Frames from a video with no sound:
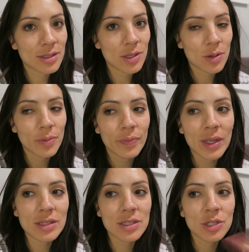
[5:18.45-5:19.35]
So
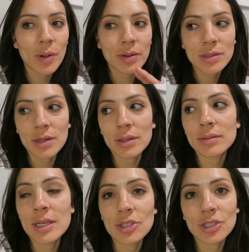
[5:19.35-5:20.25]
it's two hours long
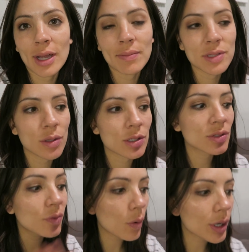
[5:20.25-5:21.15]
each time. So there's
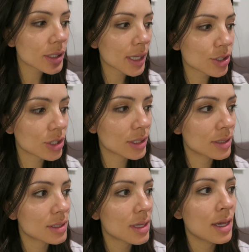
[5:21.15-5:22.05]
four
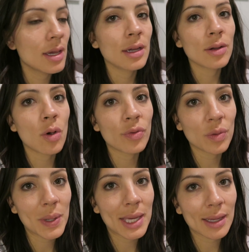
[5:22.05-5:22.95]
sessions over
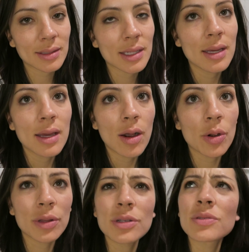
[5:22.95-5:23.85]
the weekend
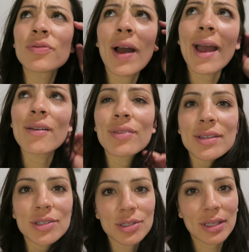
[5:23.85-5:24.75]
or there's five
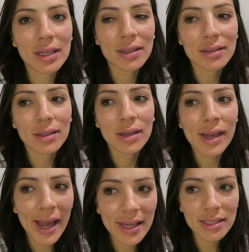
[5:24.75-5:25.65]
because there's like a
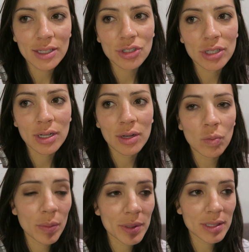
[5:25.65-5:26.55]
guy session and a
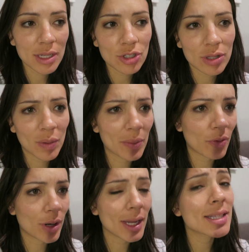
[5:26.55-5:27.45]
woman session the week
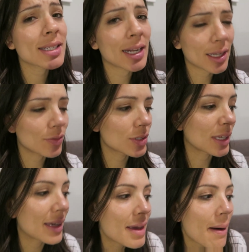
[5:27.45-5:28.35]
before. It's kind of
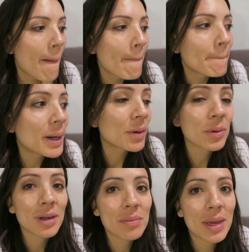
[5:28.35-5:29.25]
confusing. But
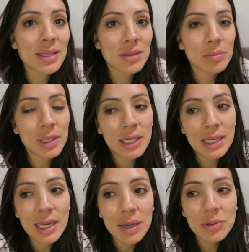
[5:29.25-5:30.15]
we're gonna make some
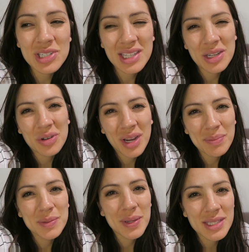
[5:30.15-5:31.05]
blini, which is like
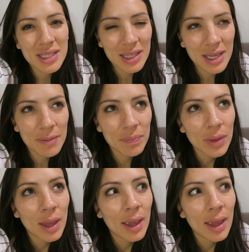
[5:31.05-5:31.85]
crepes basically.